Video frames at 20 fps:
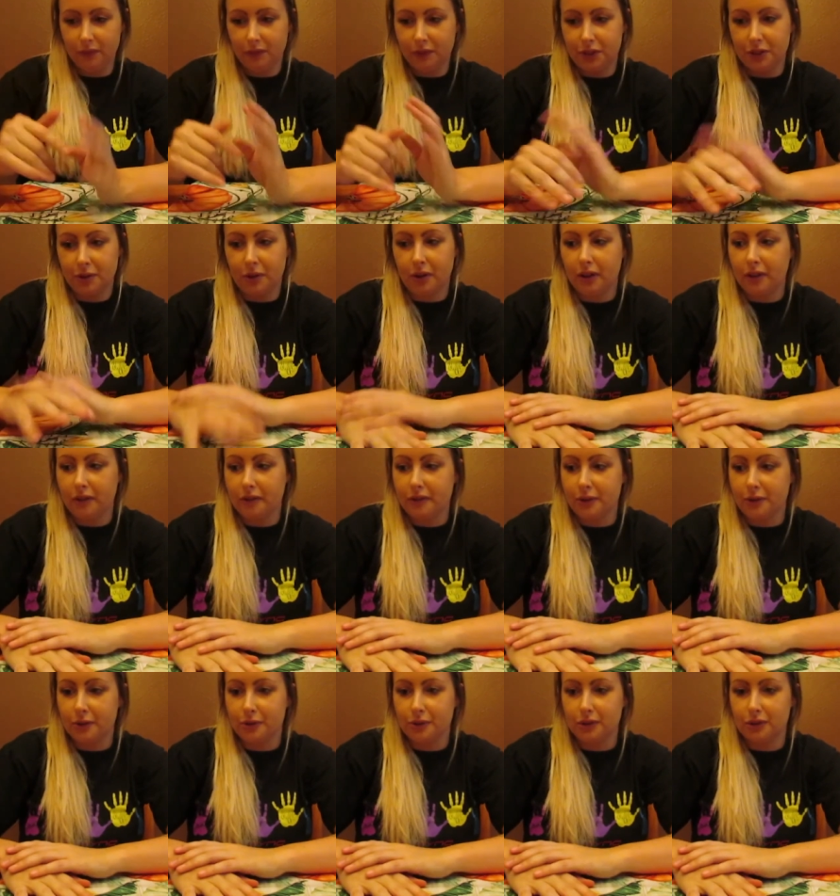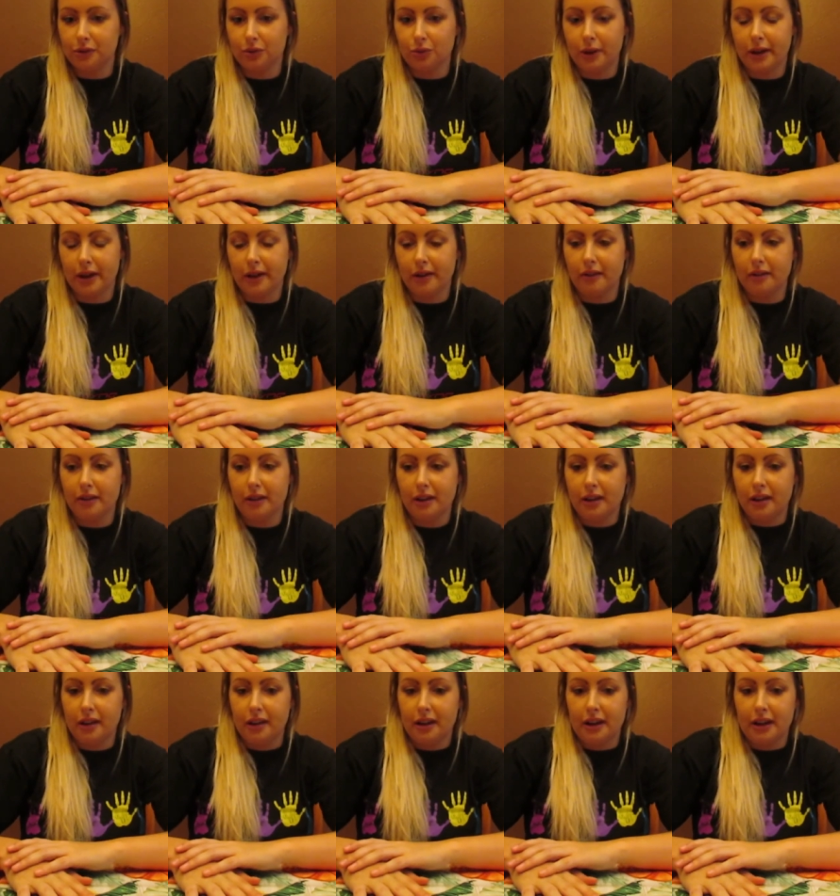So all of those as well.
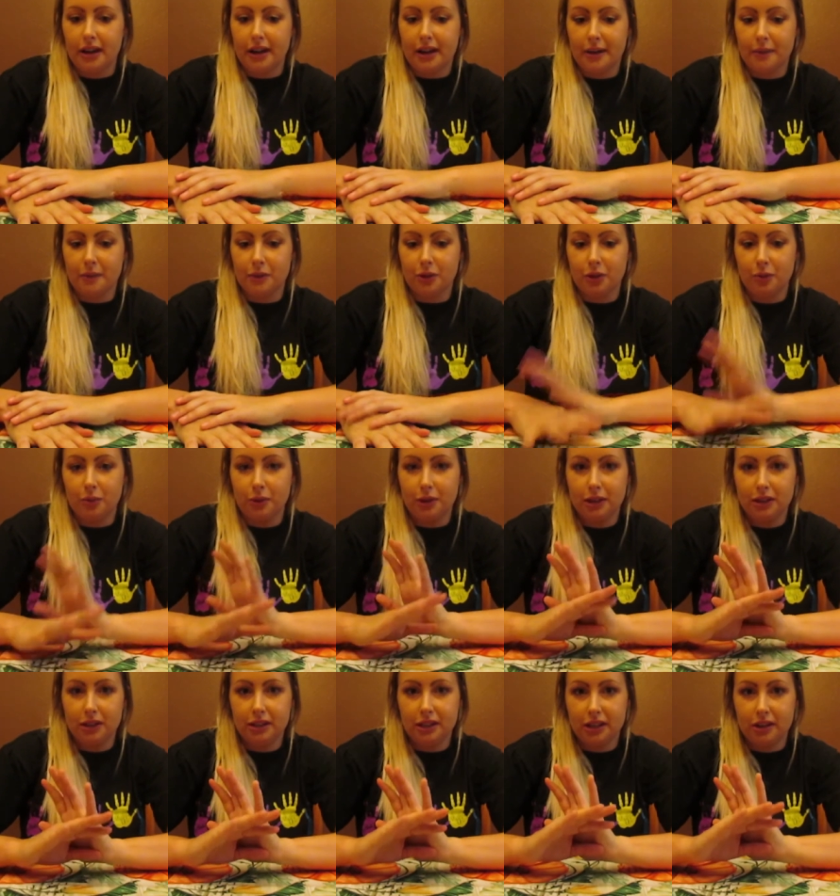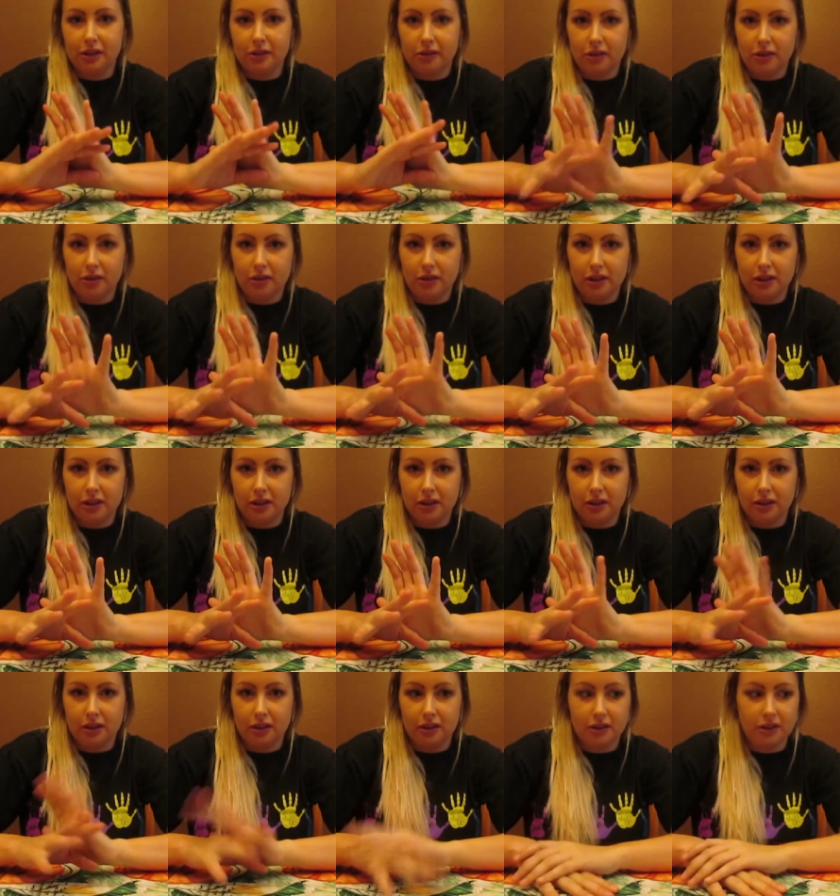So I hope you guys like all
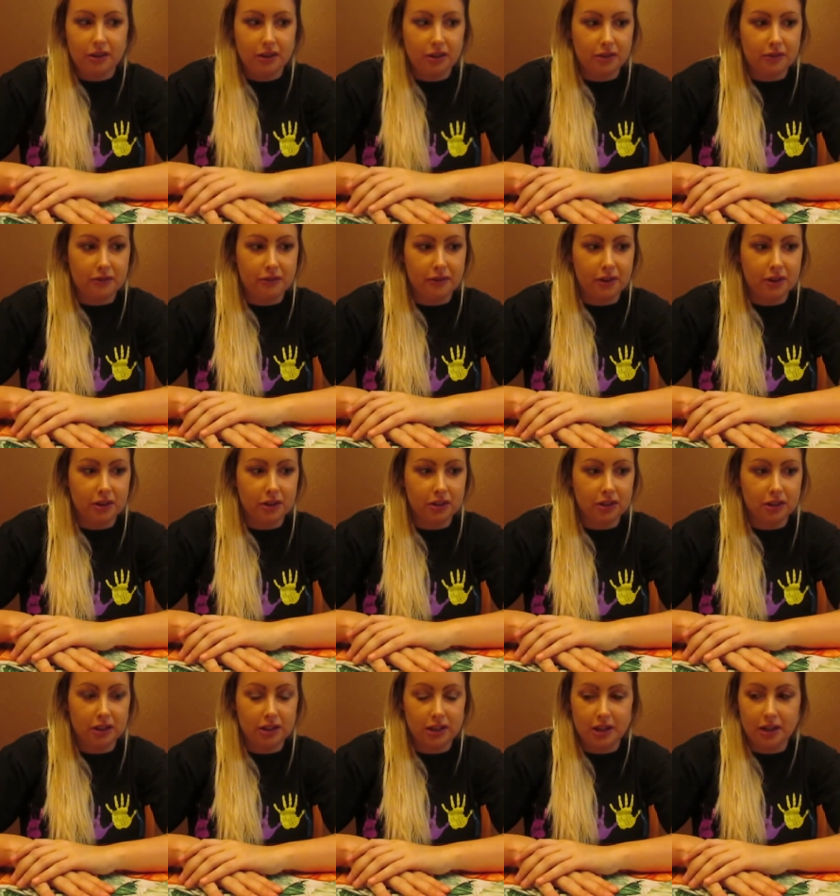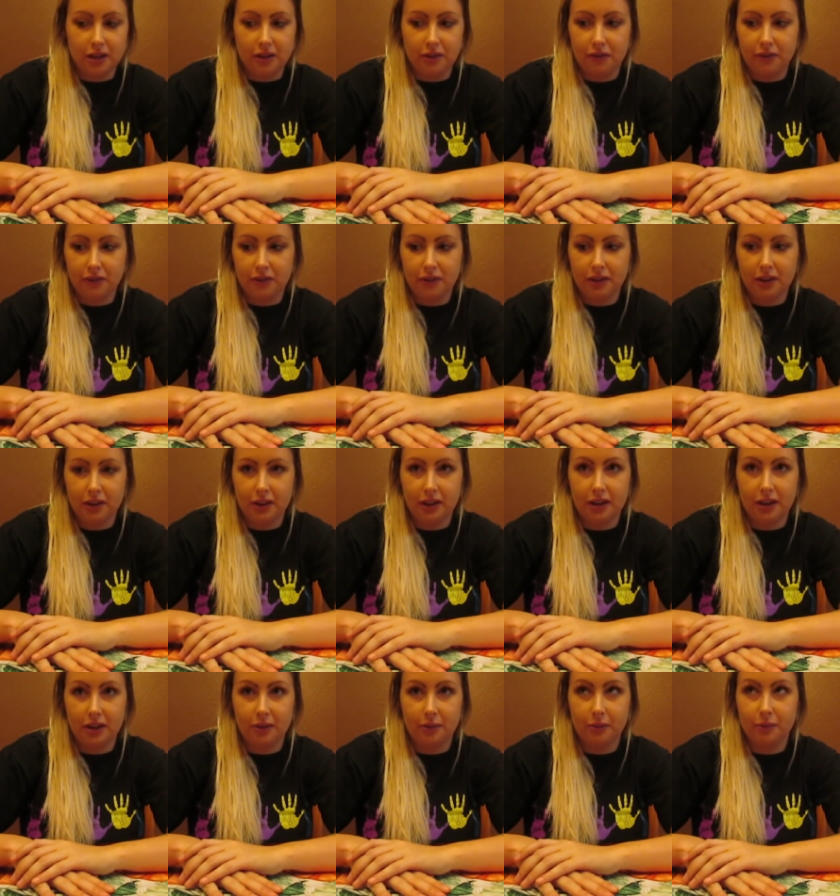the fall stuff.
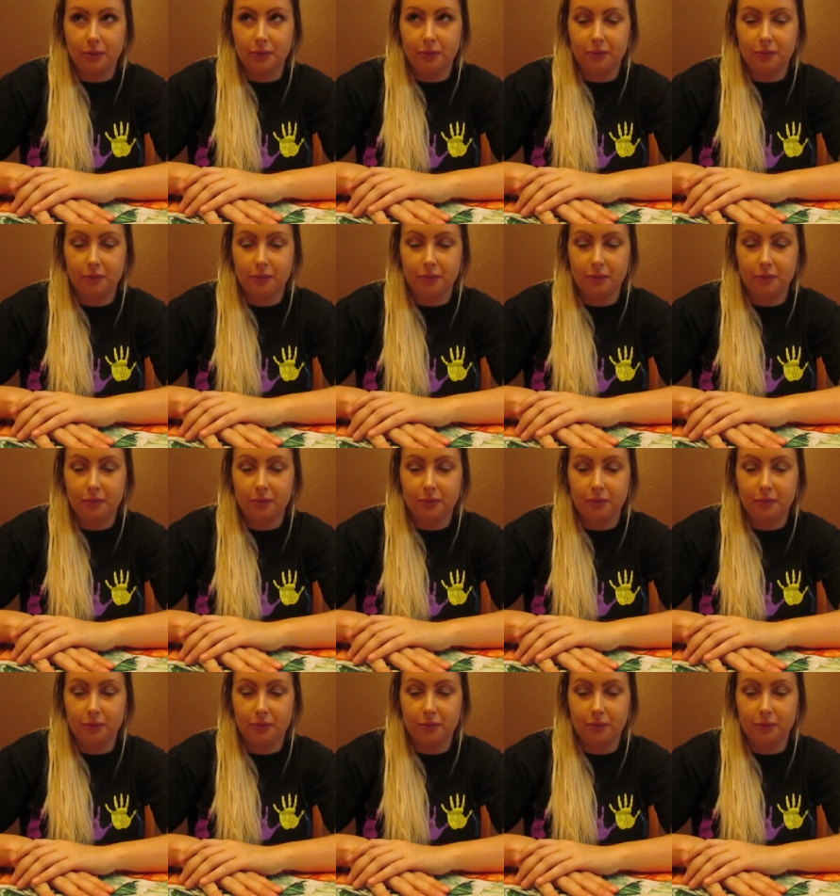I